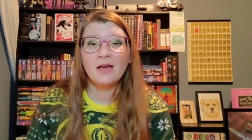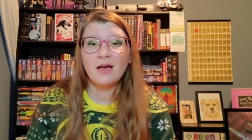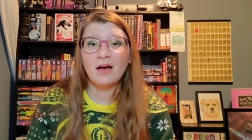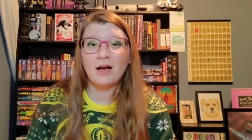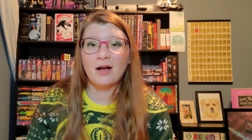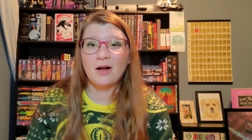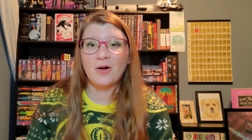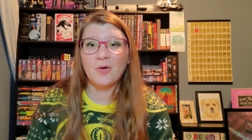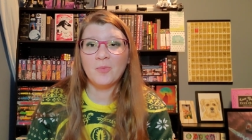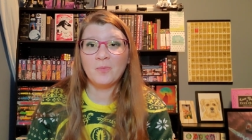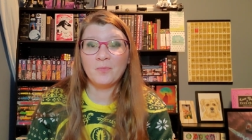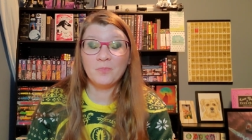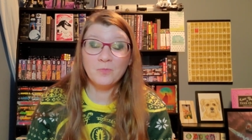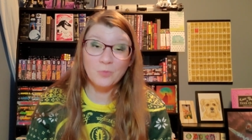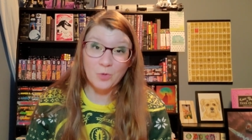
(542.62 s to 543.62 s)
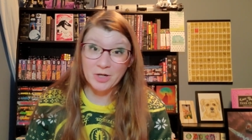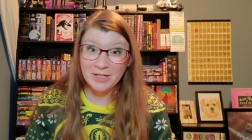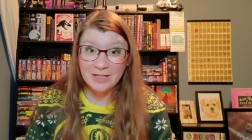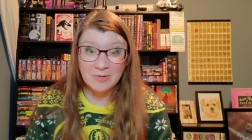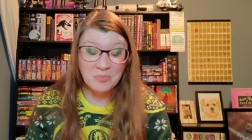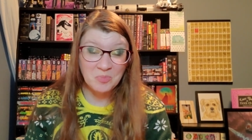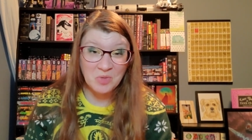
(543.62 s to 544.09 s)
Want to
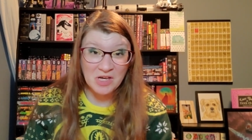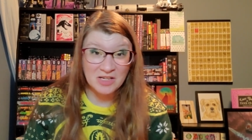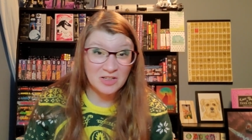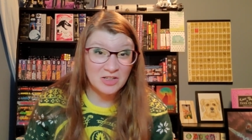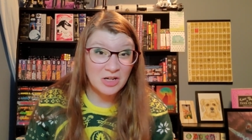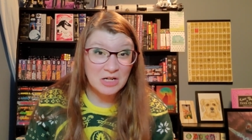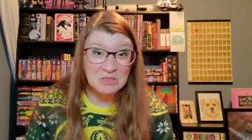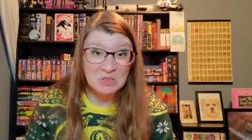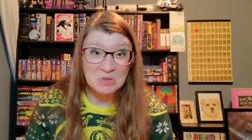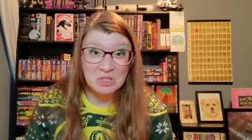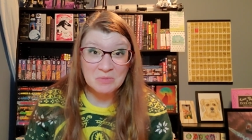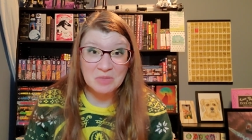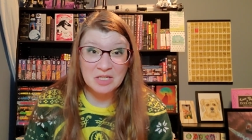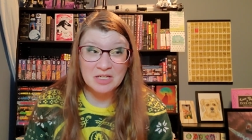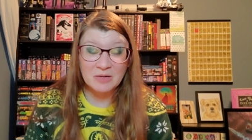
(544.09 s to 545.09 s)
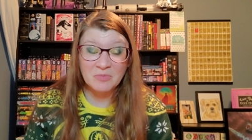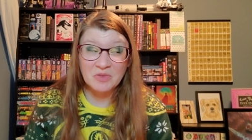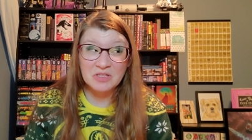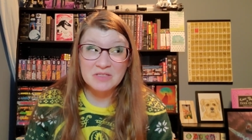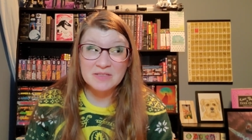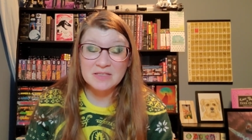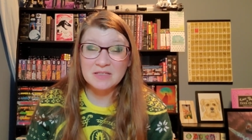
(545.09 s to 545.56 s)
get better at doing makeup
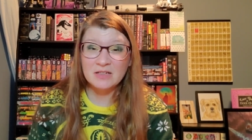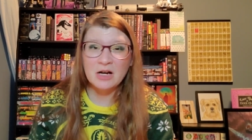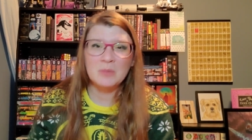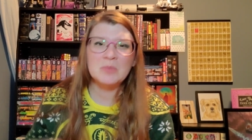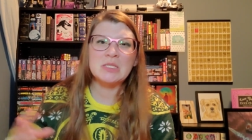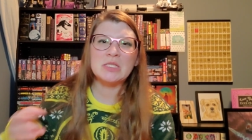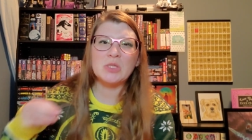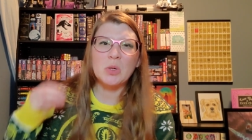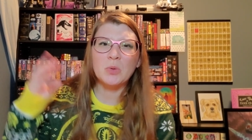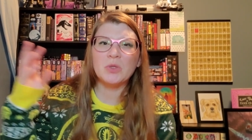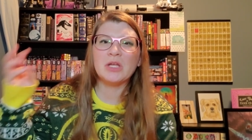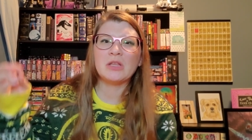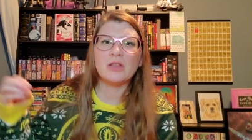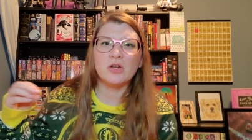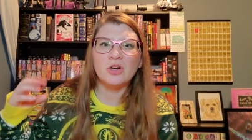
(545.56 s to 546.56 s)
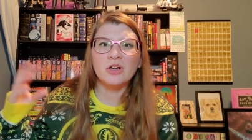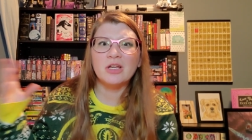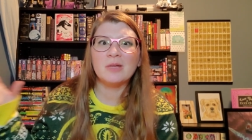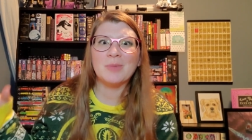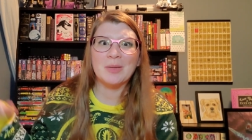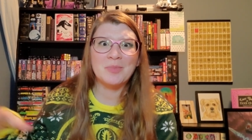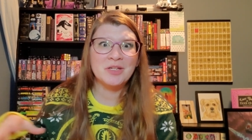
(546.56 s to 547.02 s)
this year. I'm slowly learning.
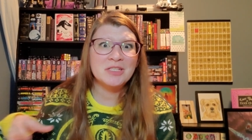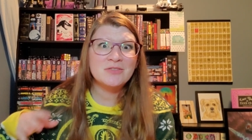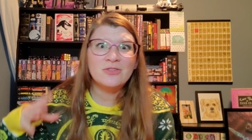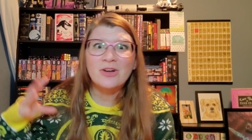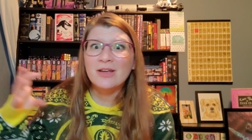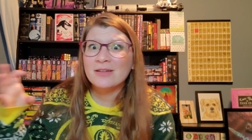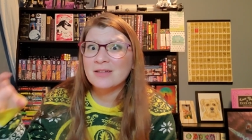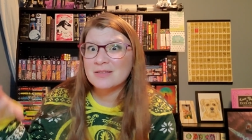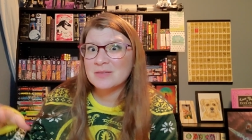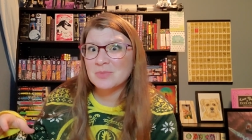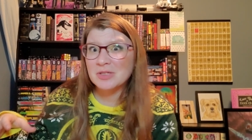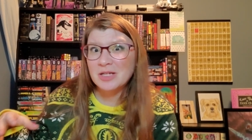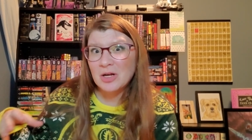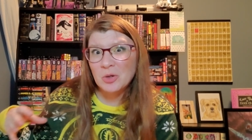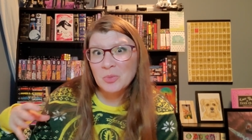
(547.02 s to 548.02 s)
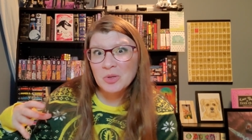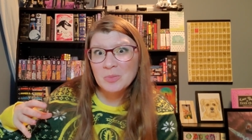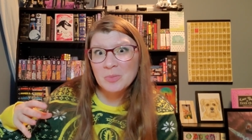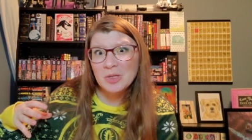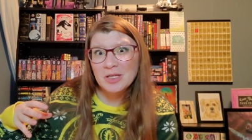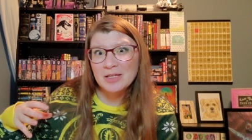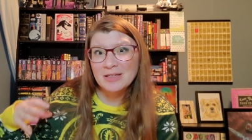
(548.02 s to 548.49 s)
My best friend has been helping
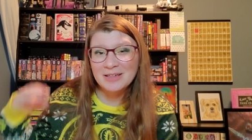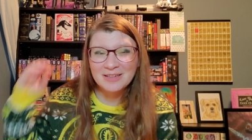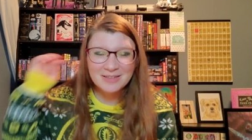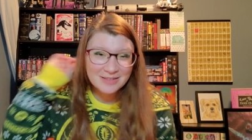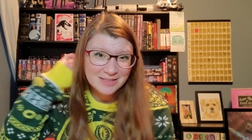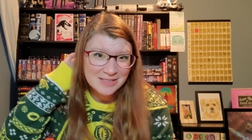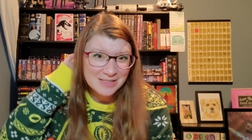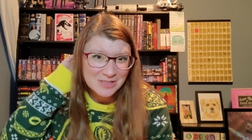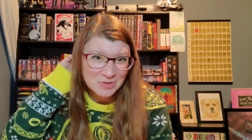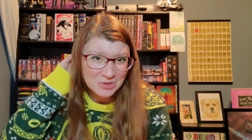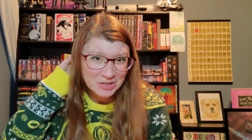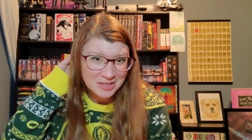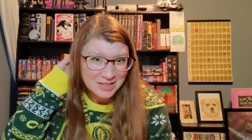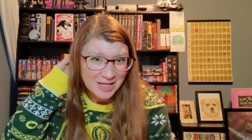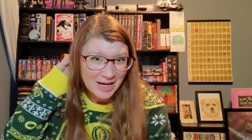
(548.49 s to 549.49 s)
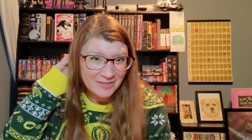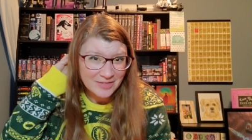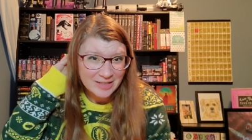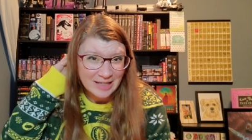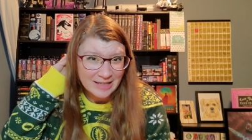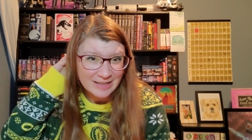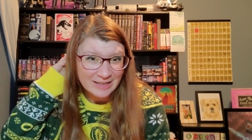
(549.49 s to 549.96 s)
me sort of
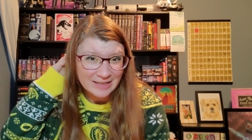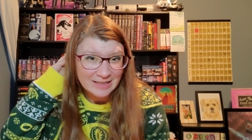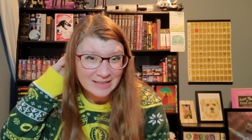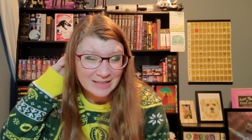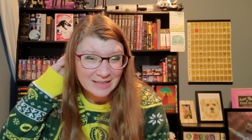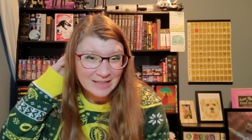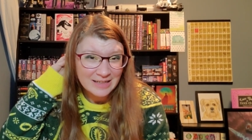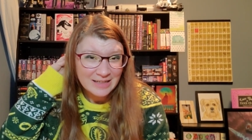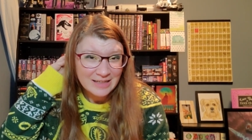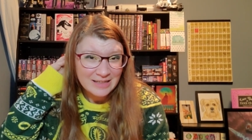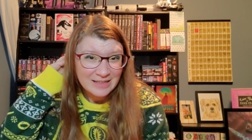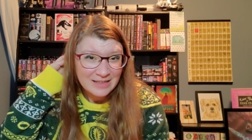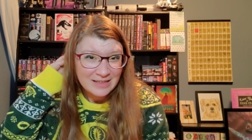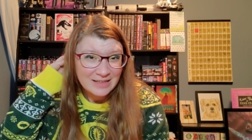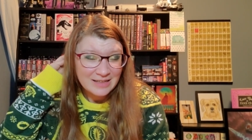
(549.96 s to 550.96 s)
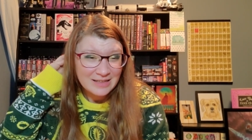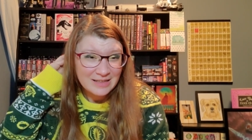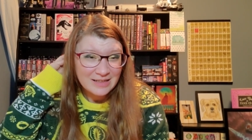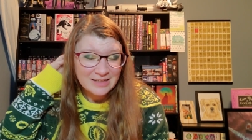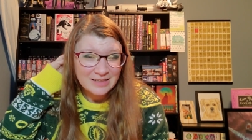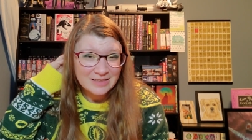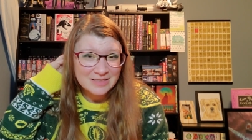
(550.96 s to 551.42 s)
navigate it.
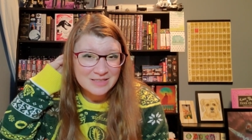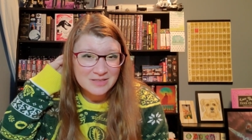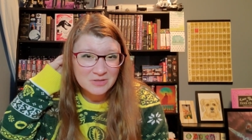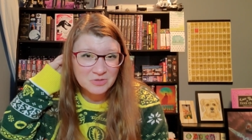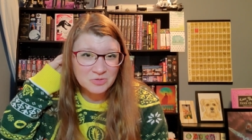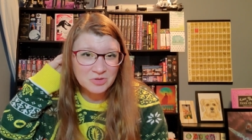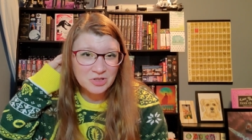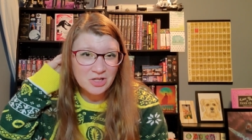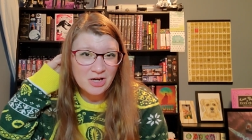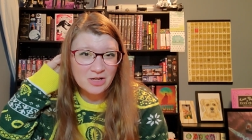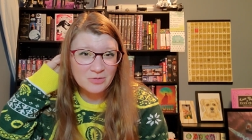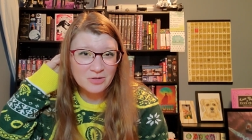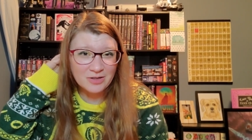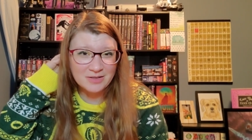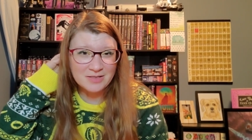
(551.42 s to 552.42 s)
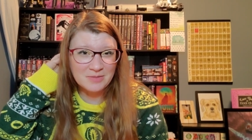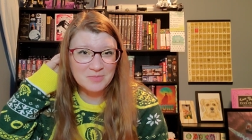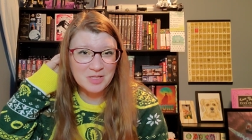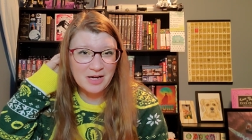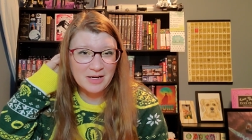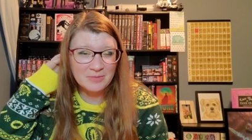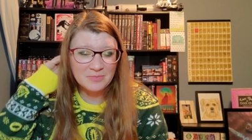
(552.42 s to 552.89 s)
It's still really awkward
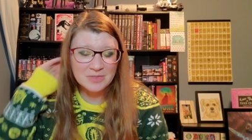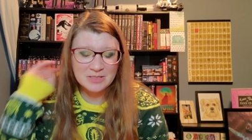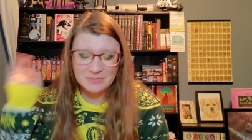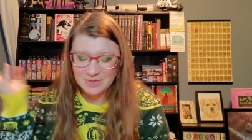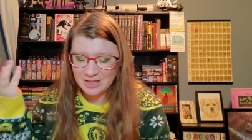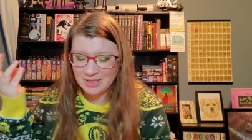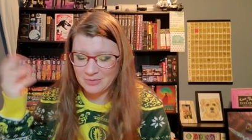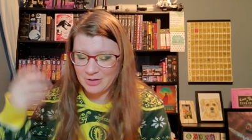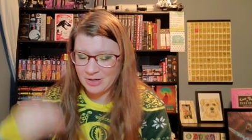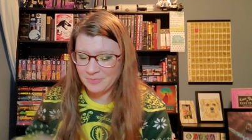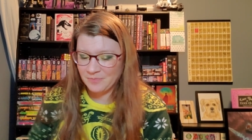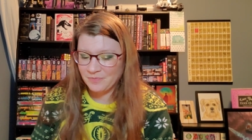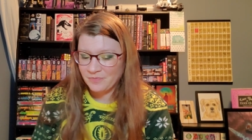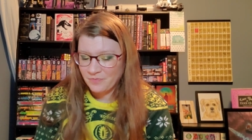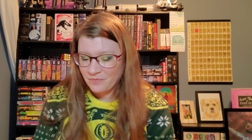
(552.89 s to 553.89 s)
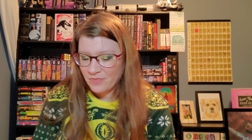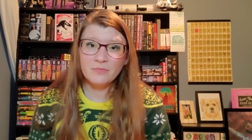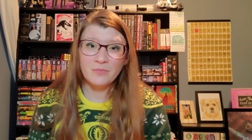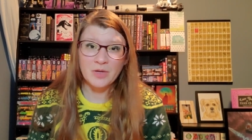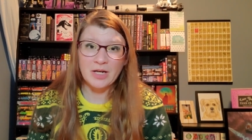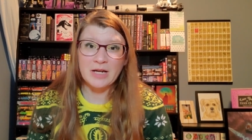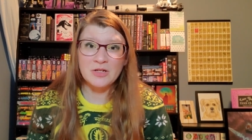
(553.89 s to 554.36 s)
sometimes. Anyway,
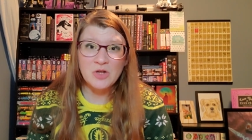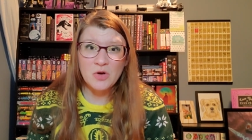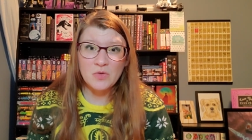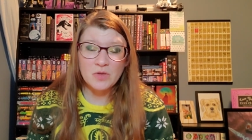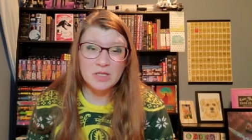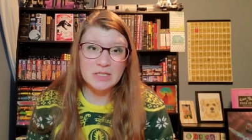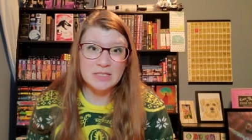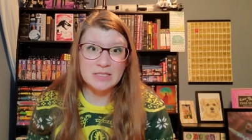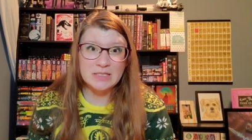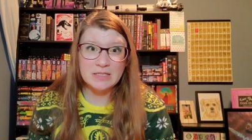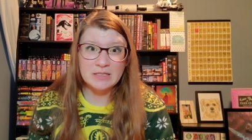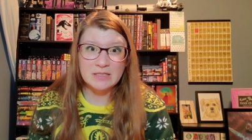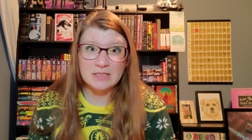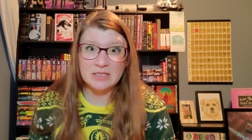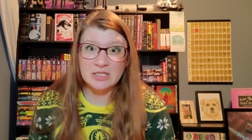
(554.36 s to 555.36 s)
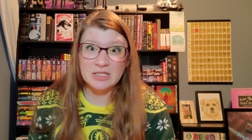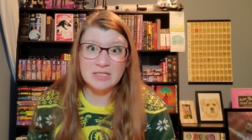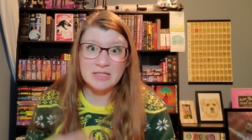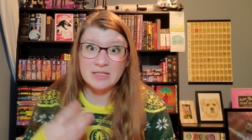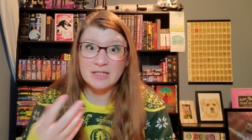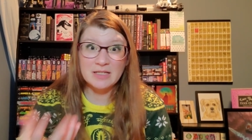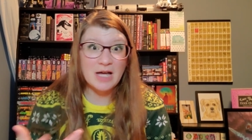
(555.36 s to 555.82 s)
but I know this is just
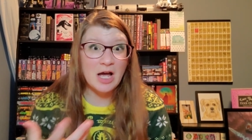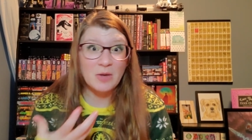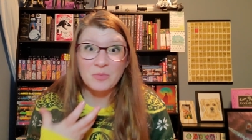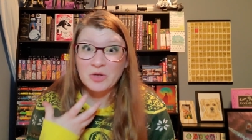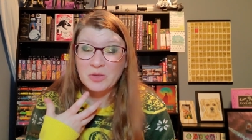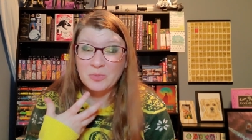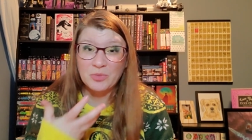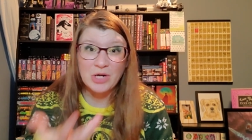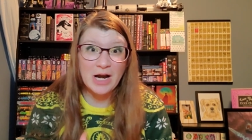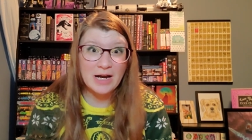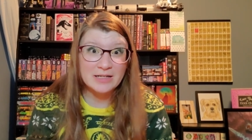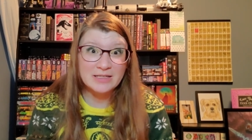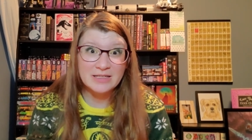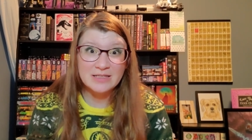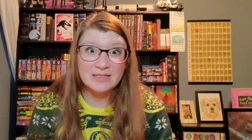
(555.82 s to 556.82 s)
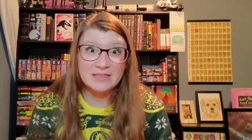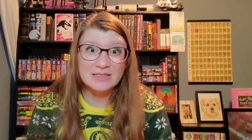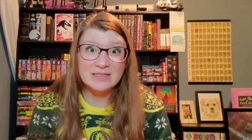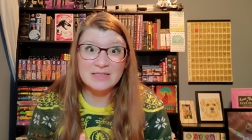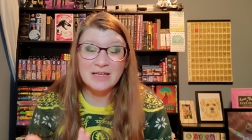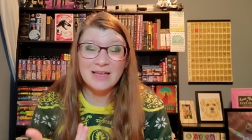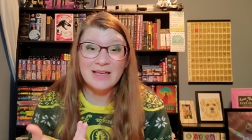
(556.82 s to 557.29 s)
going to come with
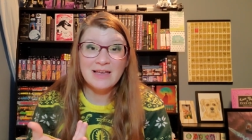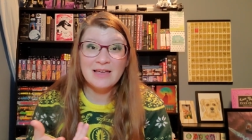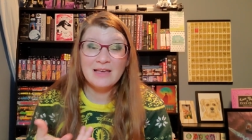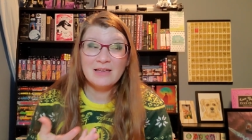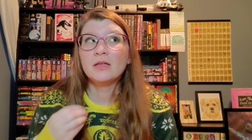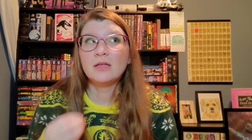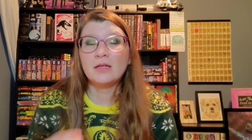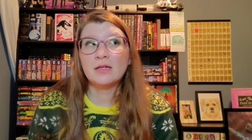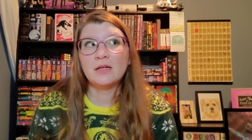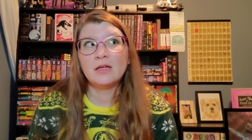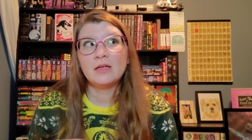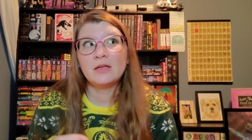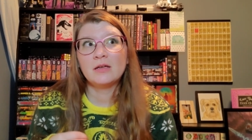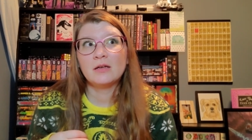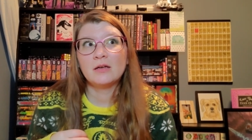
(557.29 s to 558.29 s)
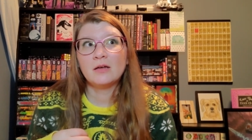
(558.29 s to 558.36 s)
practice. You